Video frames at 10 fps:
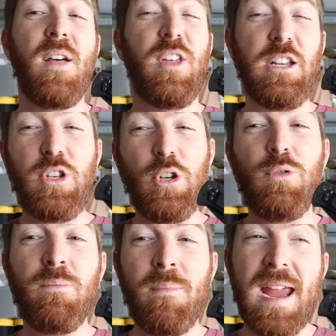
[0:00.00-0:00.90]
They
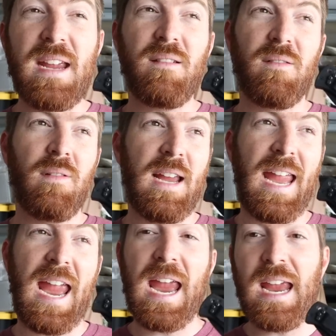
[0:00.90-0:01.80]
do make like
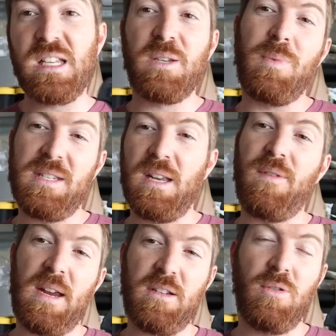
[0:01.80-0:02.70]
hand specific,